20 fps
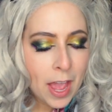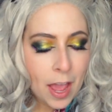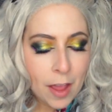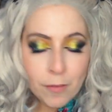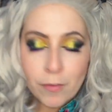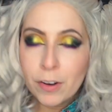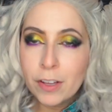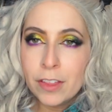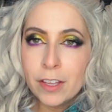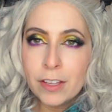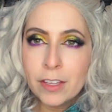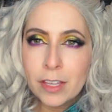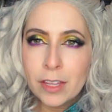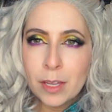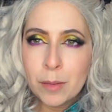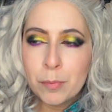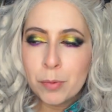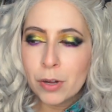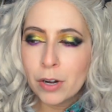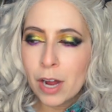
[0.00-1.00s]
Everything that
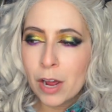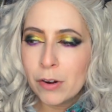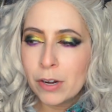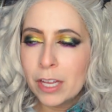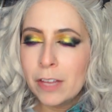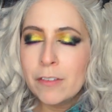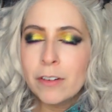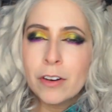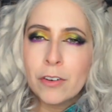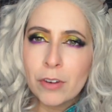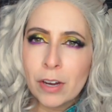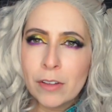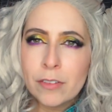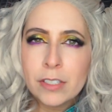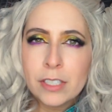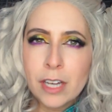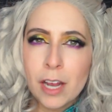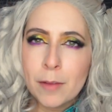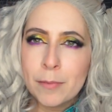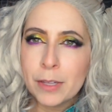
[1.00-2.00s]
they put out, even around
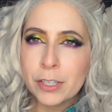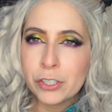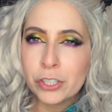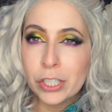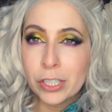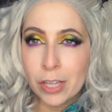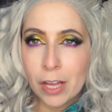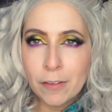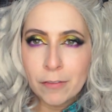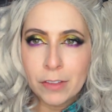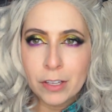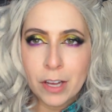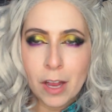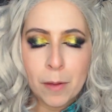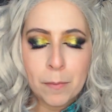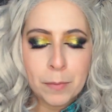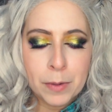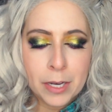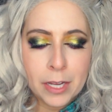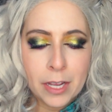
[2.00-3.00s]
the time that she left the
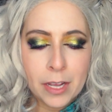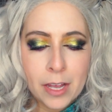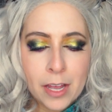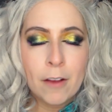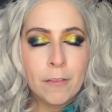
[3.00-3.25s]
company,